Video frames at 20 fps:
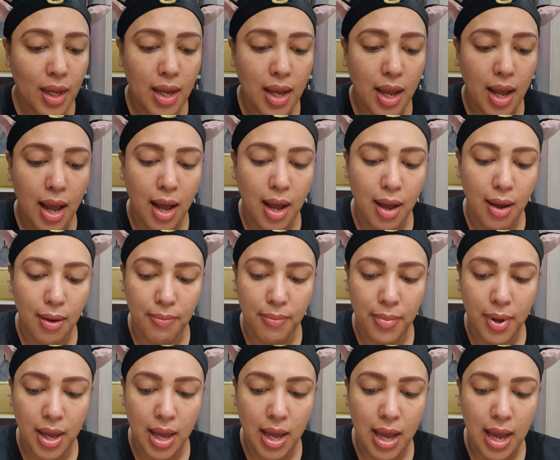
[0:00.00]

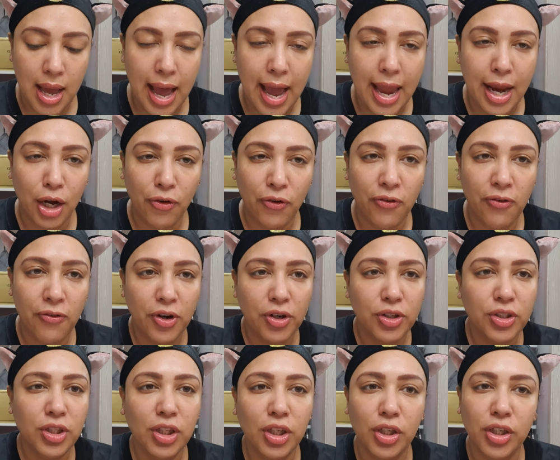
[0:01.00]
I
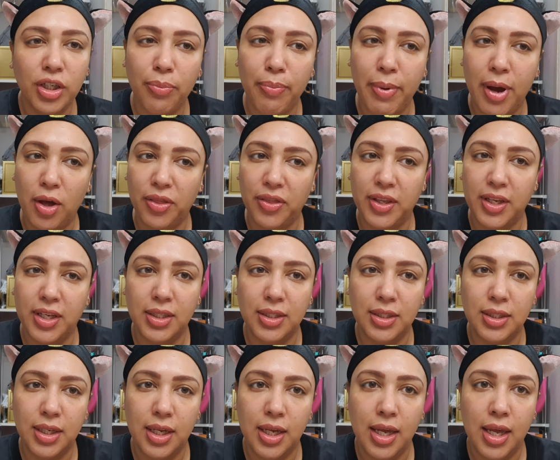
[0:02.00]
first learned about this
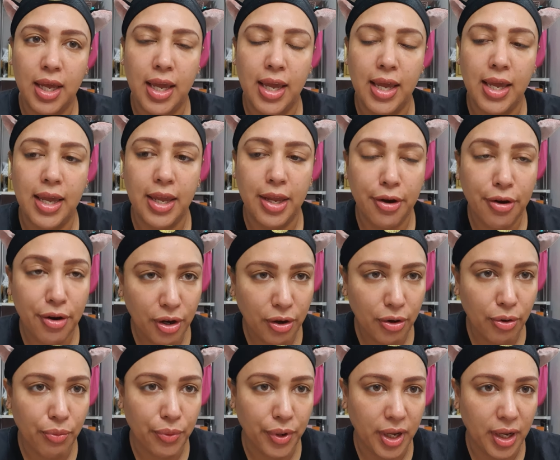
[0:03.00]
here in
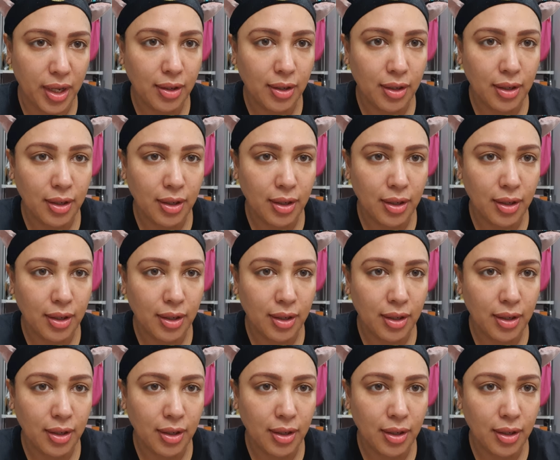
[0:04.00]
Korea.